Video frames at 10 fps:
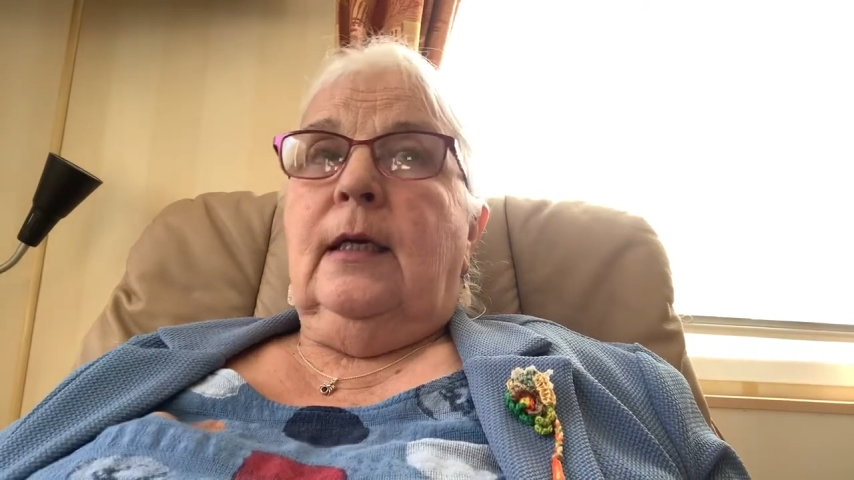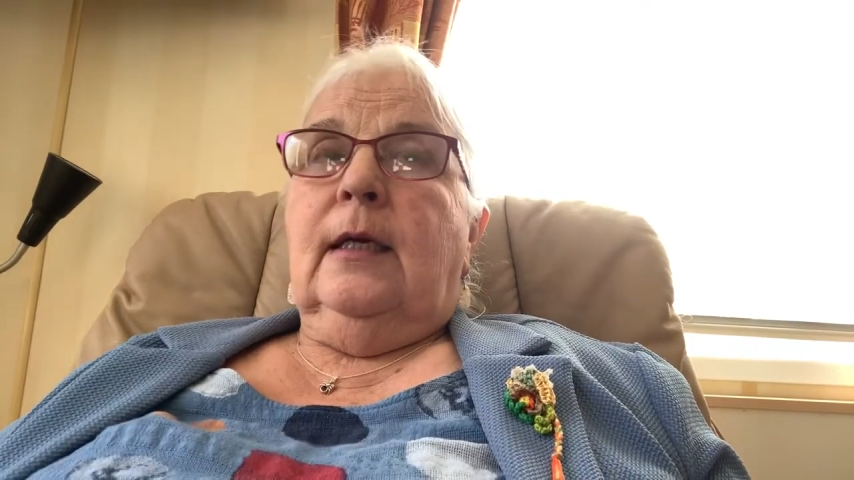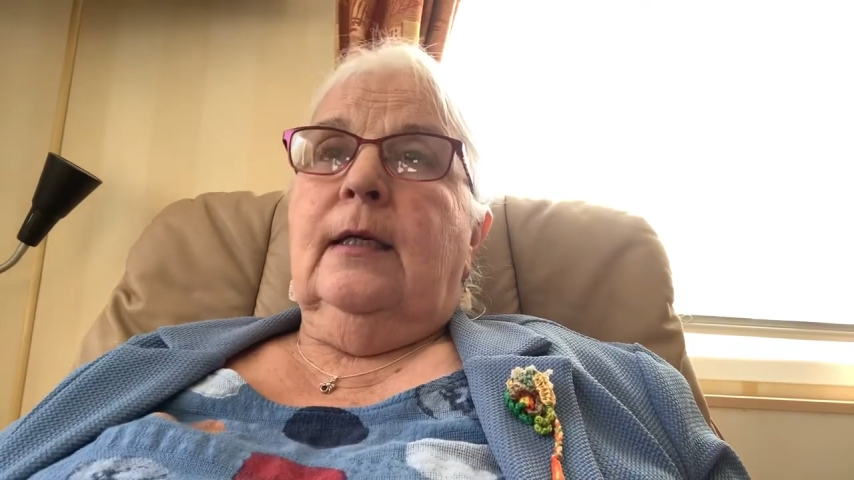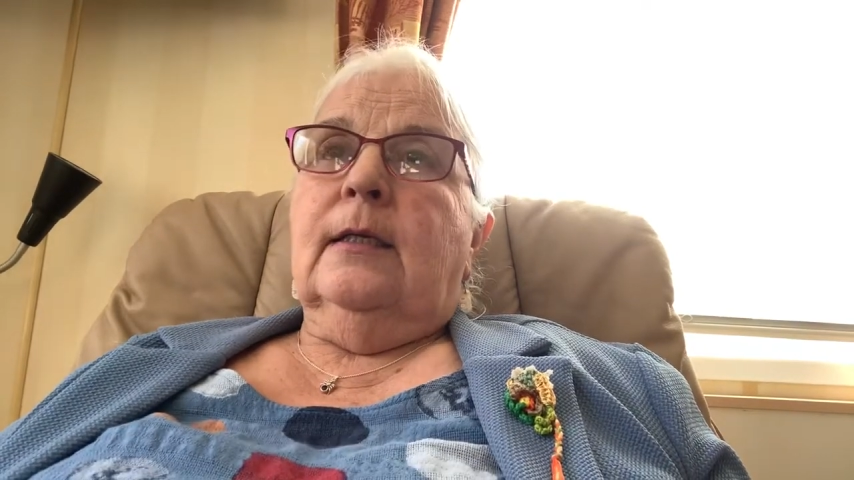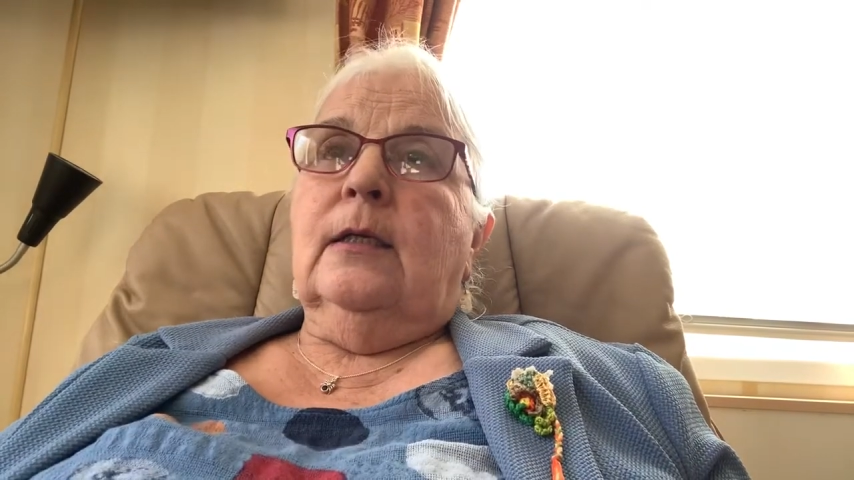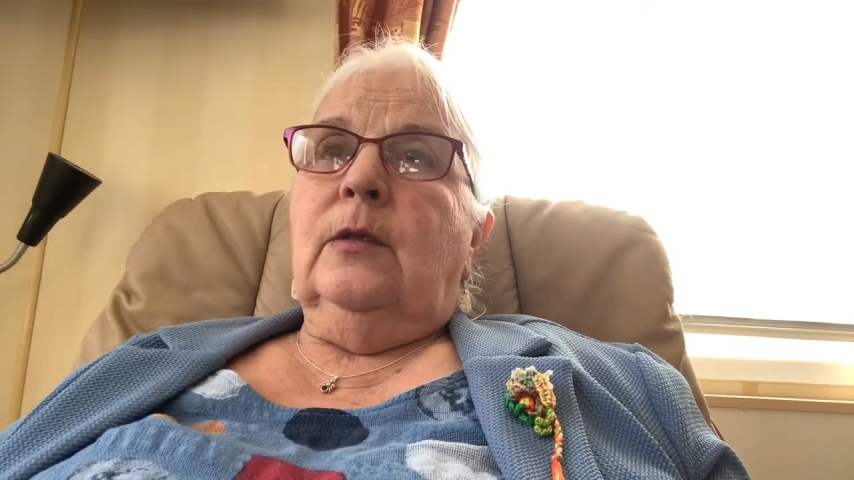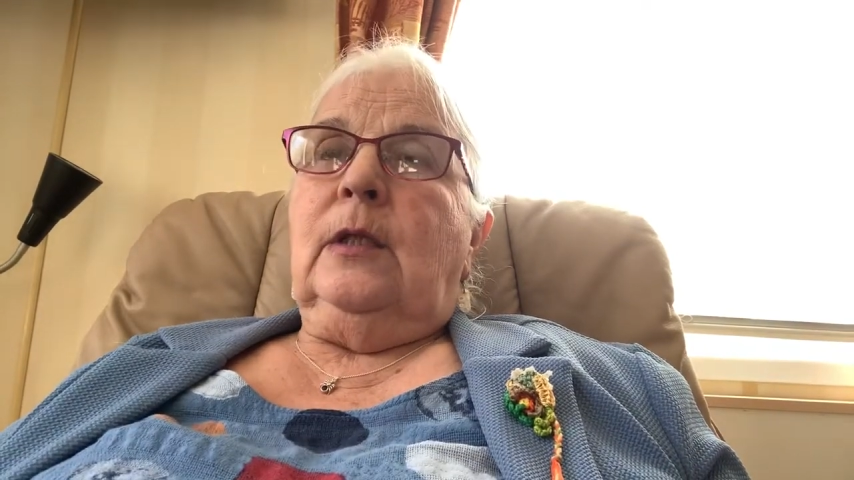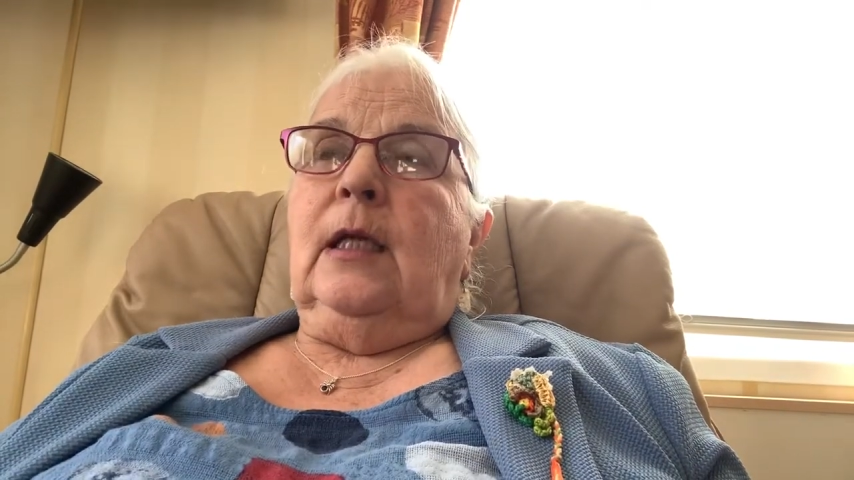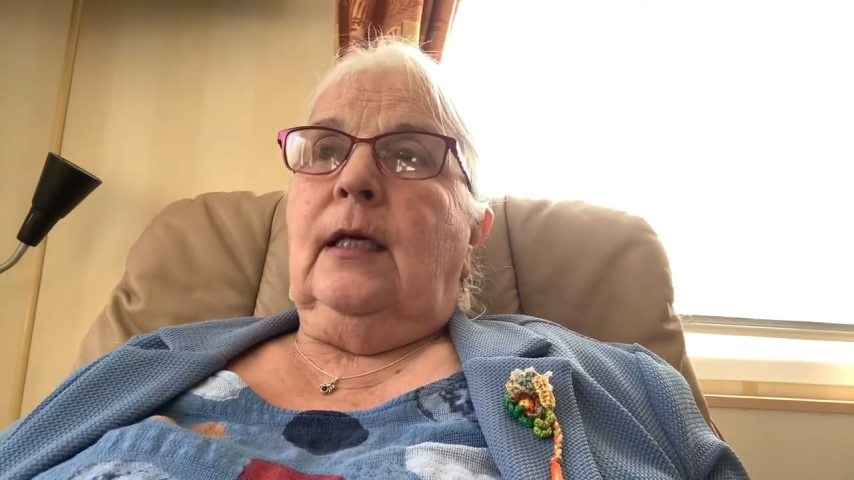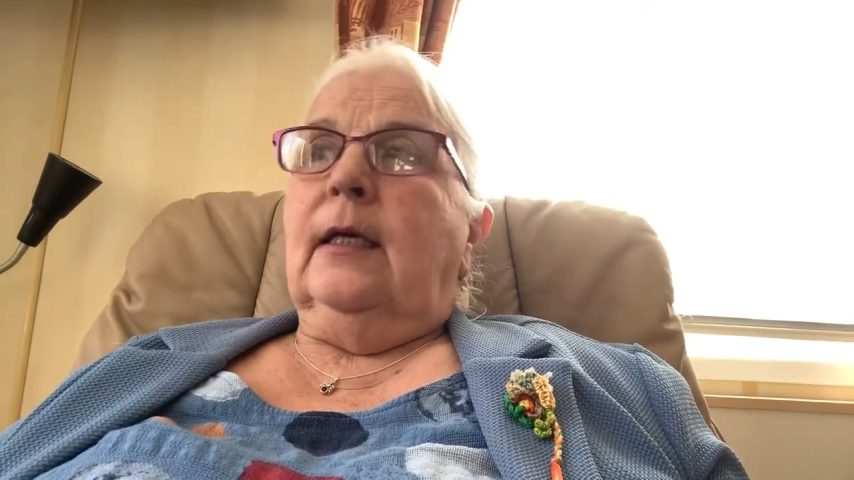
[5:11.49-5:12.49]
It's
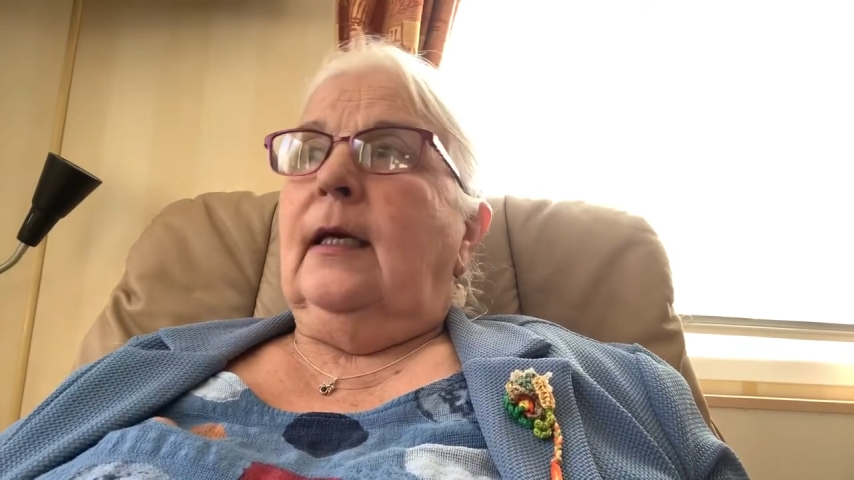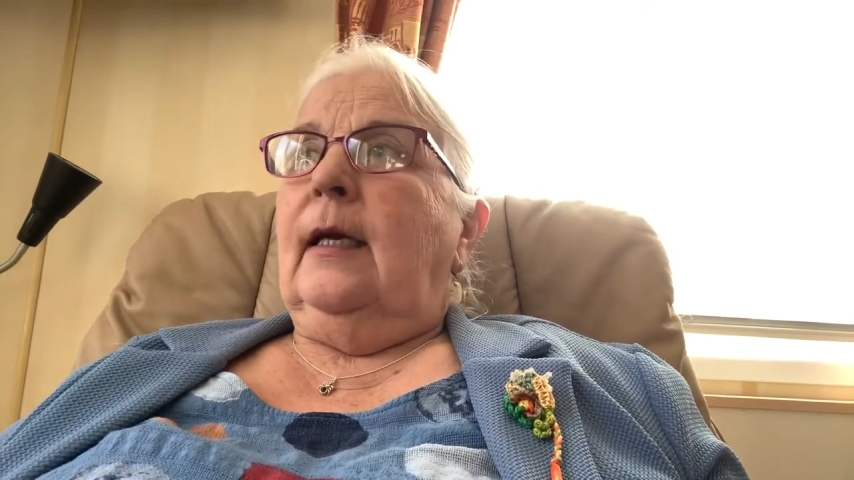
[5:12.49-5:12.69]
unlike